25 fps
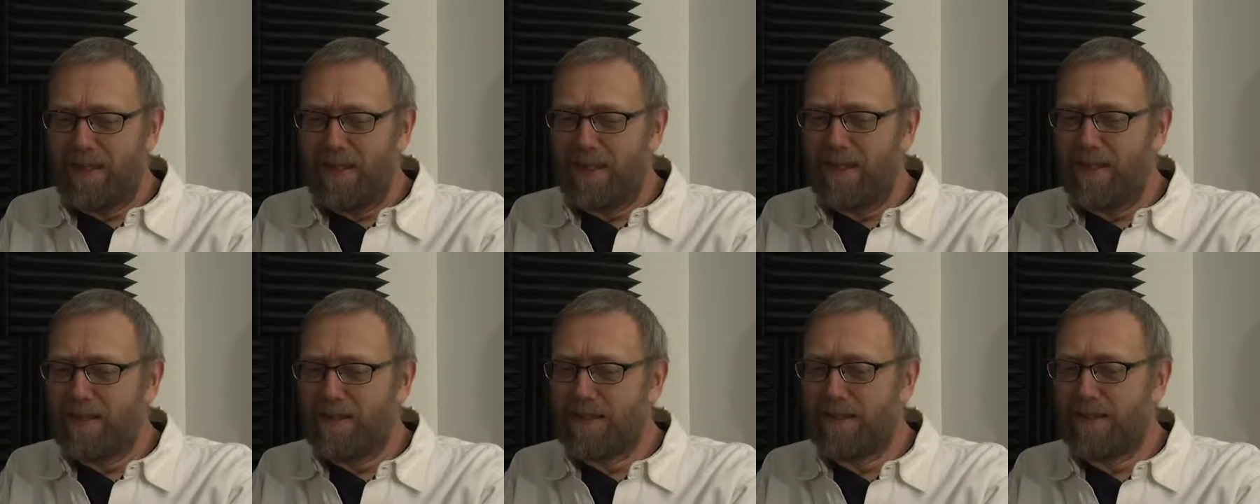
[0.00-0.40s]

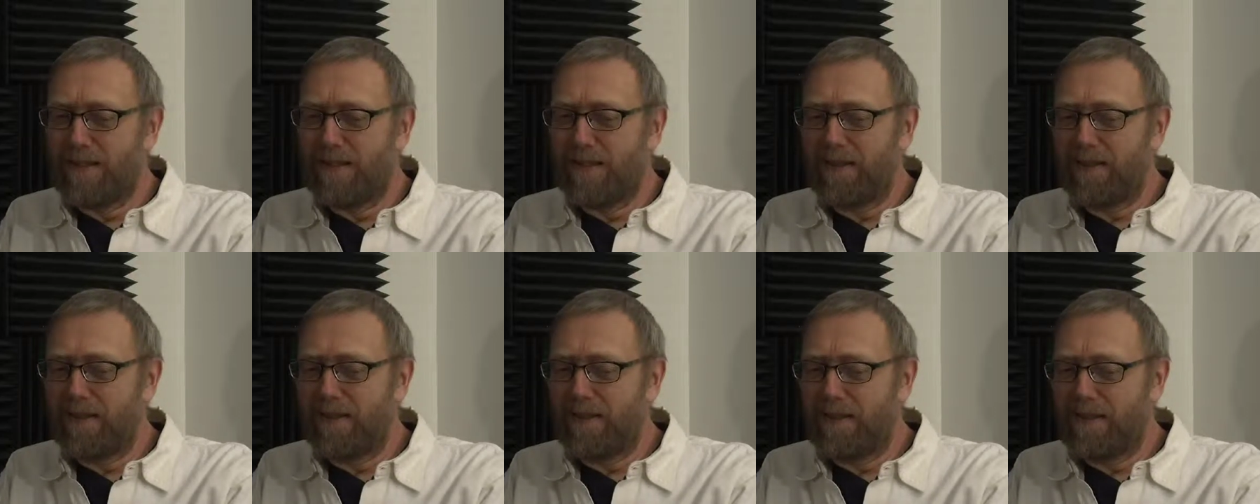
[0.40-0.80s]

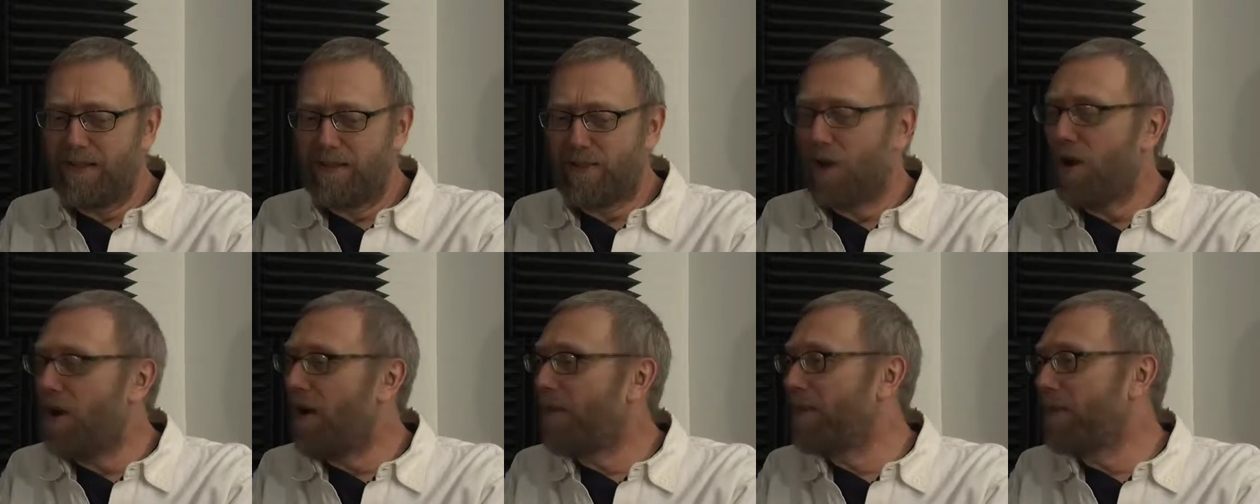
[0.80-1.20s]
It's
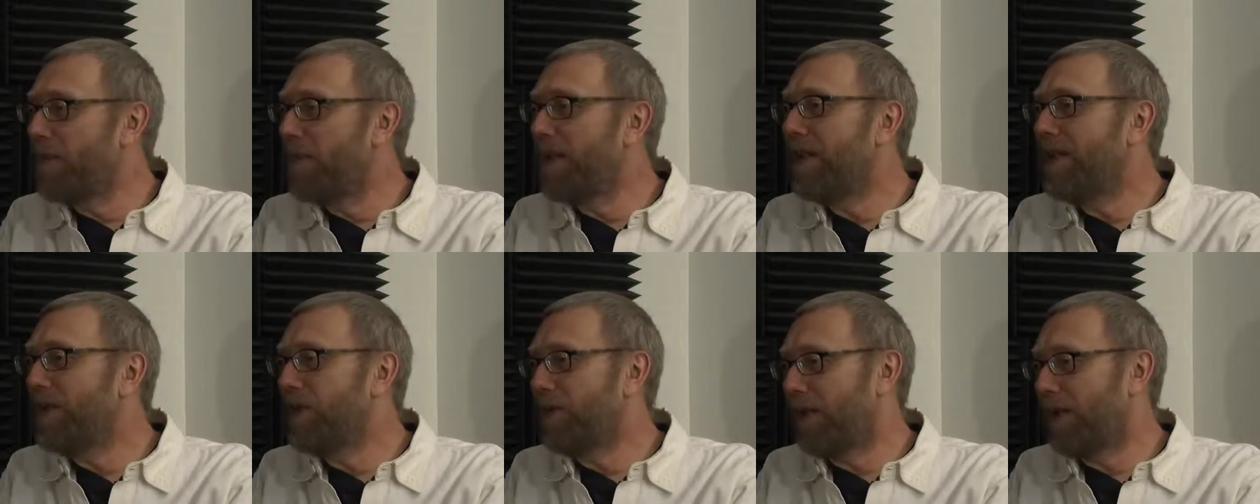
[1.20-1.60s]
off the
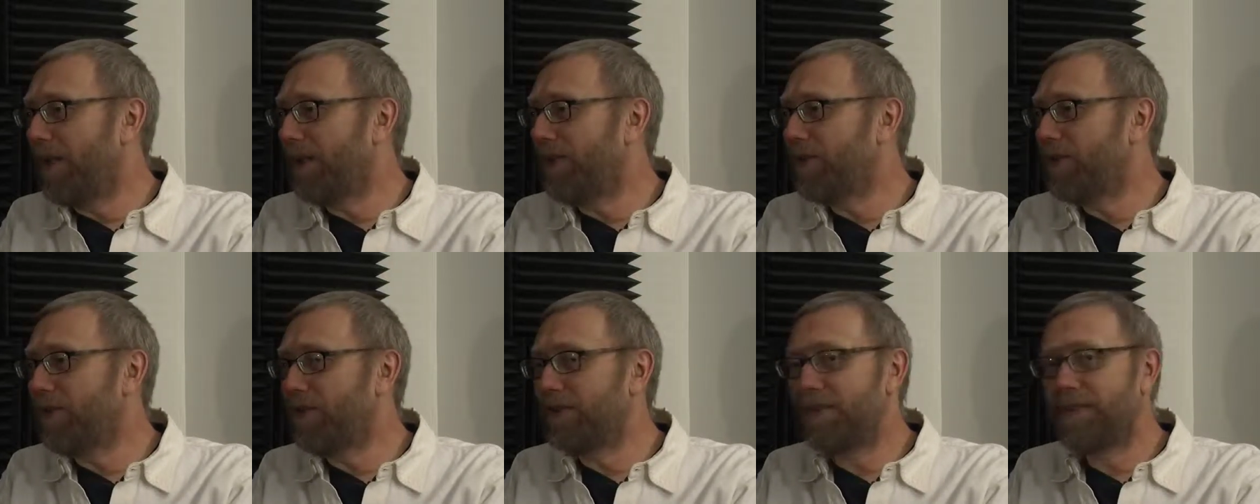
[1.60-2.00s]
beaten trail
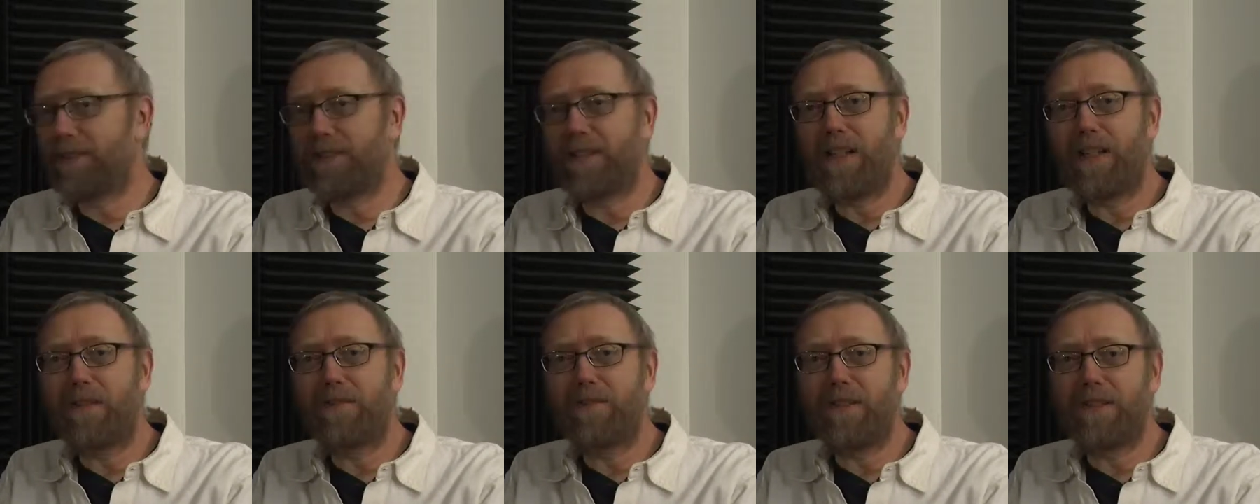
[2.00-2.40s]

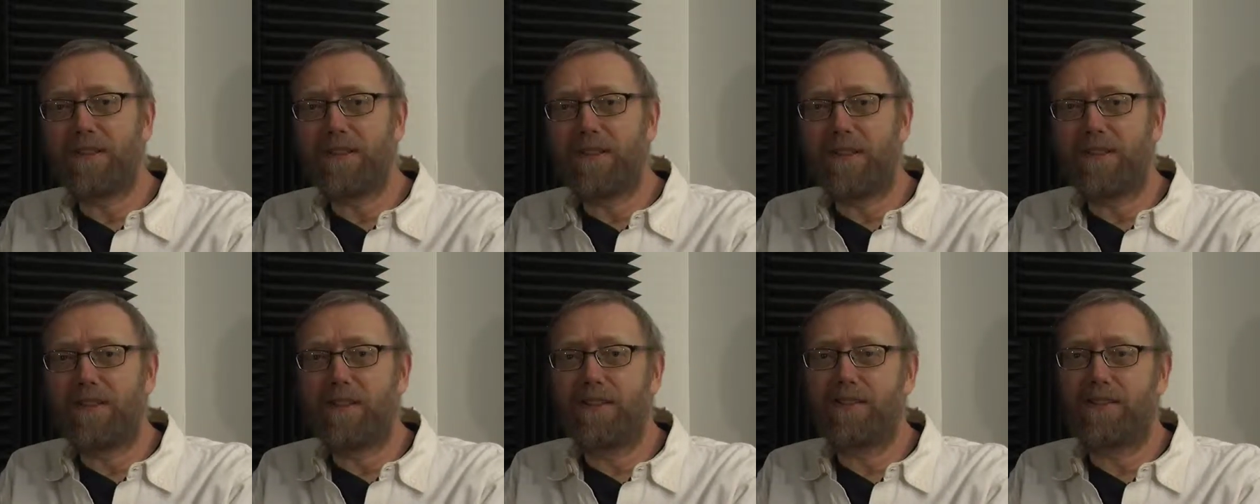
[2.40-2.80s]
stuff. It's
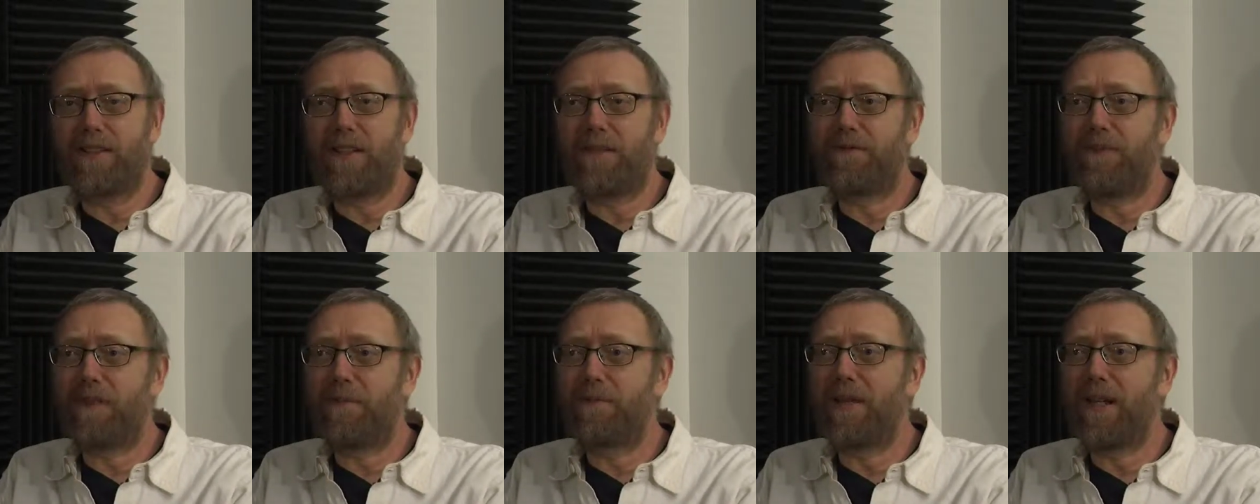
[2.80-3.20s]
not the
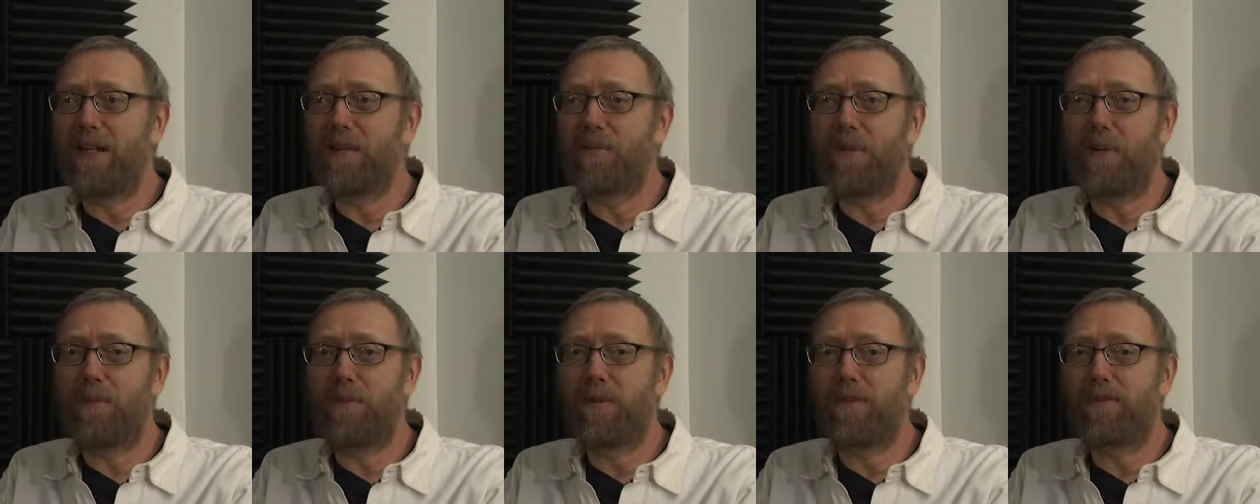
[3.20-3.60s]
stuff that makes
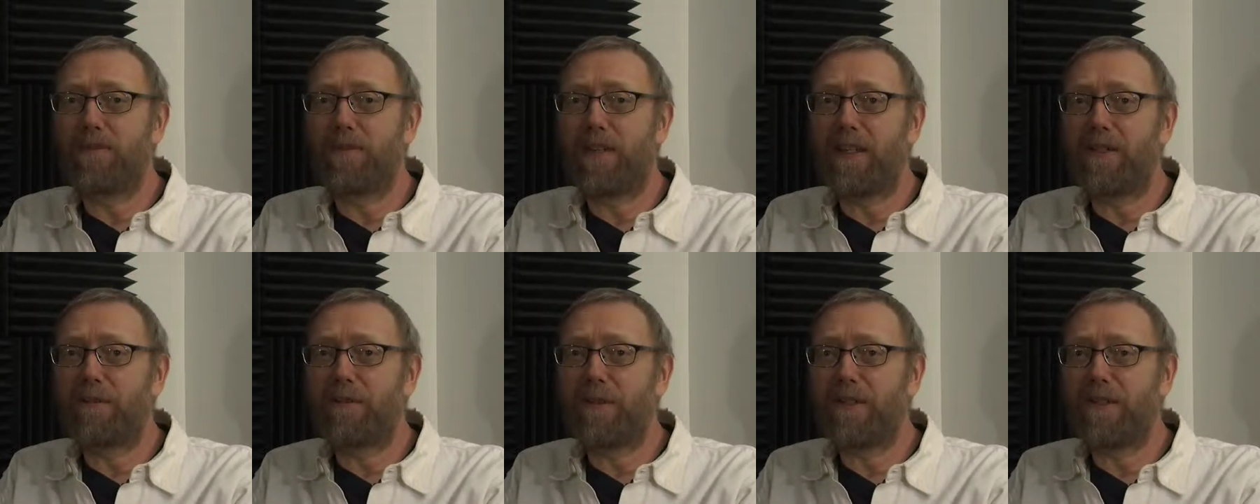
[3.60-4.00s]
people
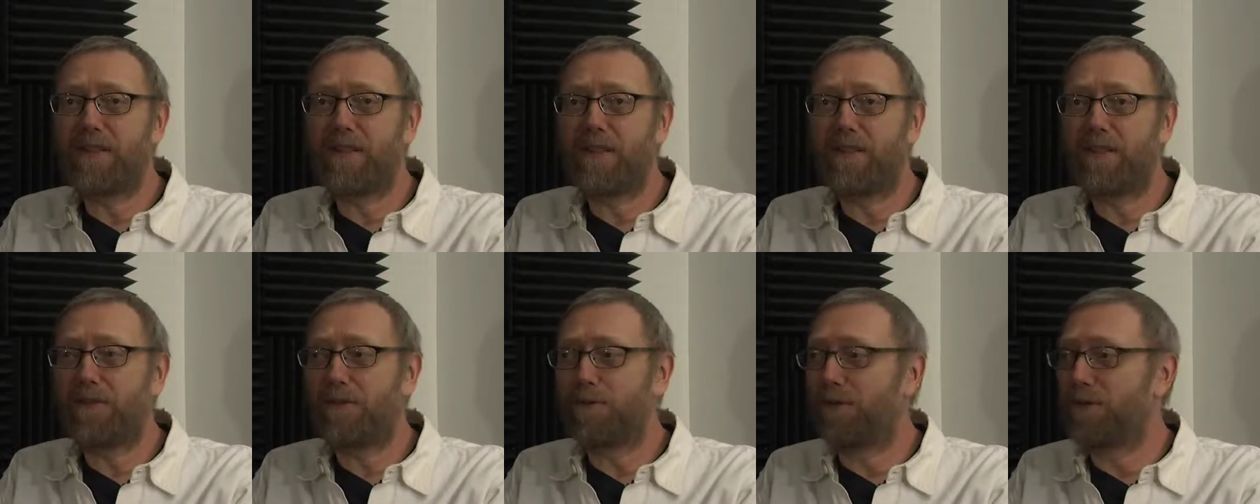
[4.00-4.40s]
famous
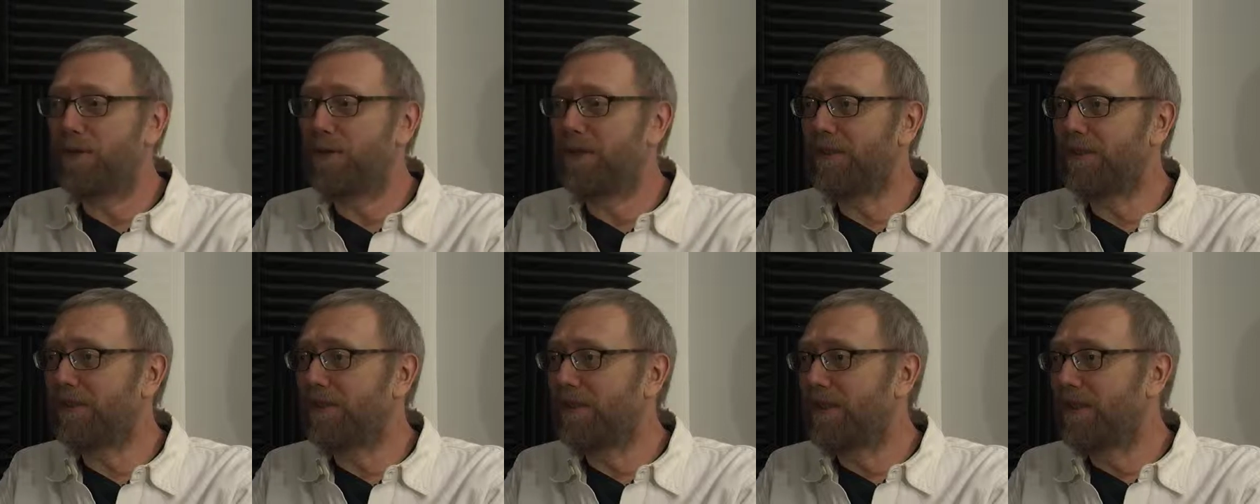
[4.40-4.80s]
as a
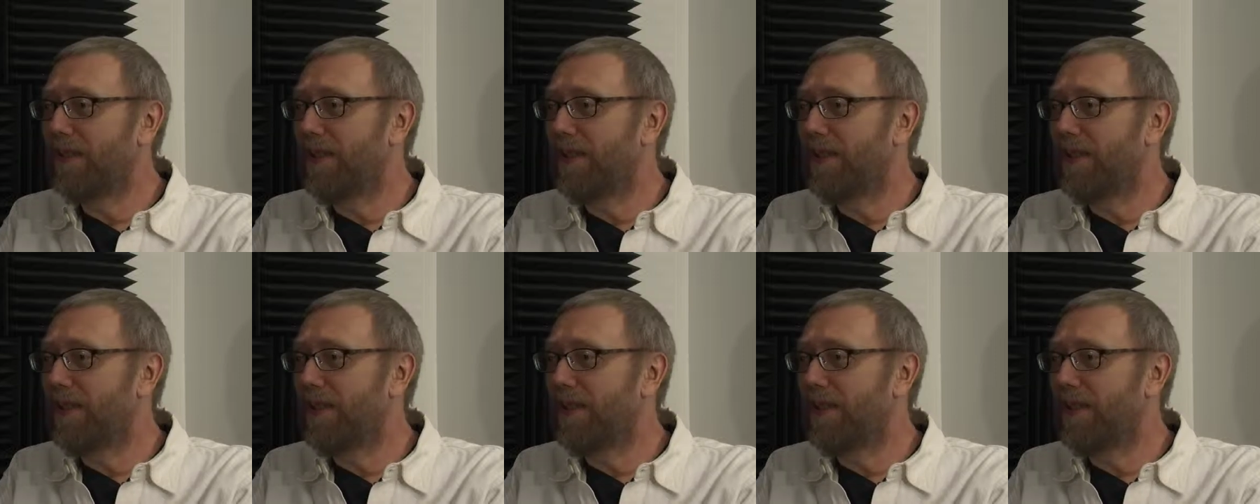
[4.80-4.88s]
rule.